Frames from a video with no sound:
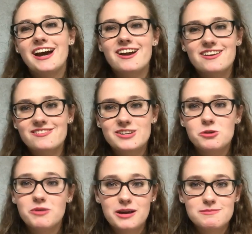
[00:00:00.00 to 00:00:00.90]
I don't even know
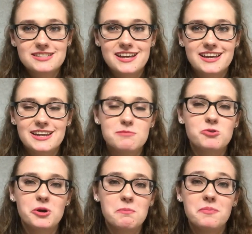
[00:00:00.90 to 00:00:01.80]
what I'm saying
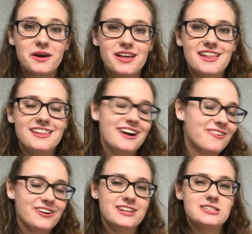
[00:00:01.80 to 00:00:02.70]
anymore, but that
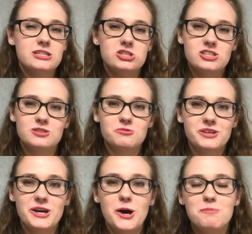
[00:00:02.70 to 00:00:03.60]
organization has
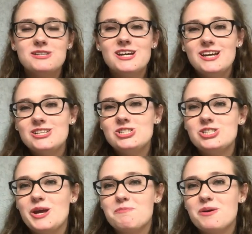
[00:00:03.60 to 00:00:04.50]
really helped
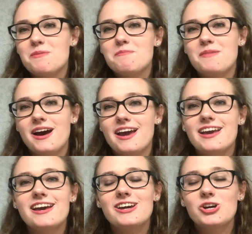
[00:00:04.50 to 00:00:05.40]
shape
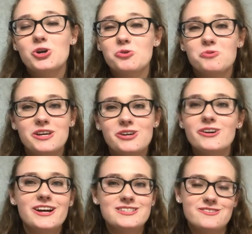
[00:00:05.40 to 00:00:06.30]
my career
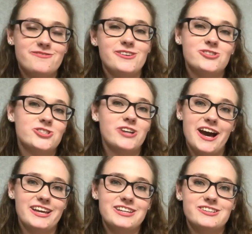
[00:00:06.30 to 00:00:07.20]
as a future
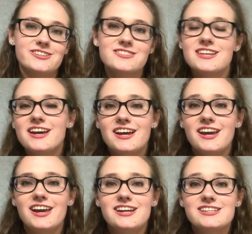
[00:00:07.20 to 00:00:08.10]
Aggie nurse.
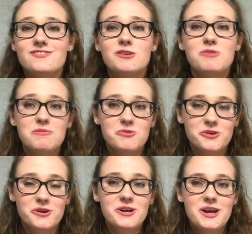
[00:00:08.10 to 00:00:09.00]
And if you want
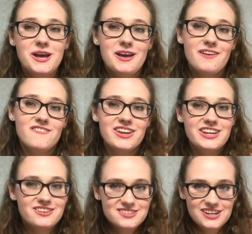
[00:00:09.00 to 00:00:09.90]
more
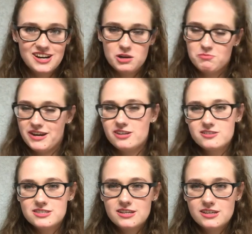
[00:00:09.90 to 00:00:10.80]
videos on my
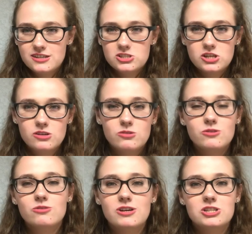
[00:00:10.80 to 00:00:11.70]
nursing channel,
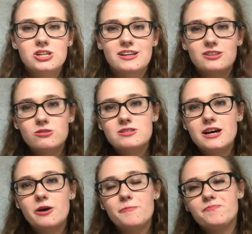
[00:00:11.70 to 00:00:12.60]
you can check those
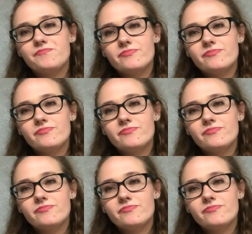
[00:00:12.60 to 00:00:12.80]
out.